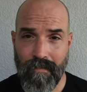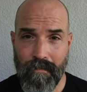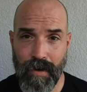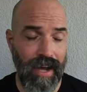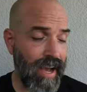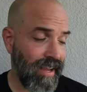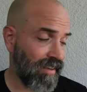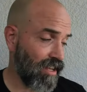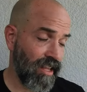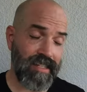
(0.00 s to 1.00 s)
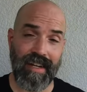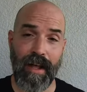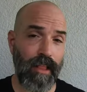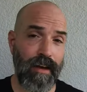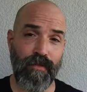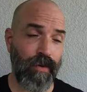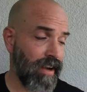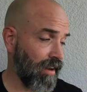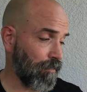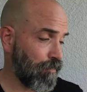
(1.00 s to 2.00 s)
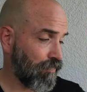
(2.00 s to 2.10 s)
But I love reading.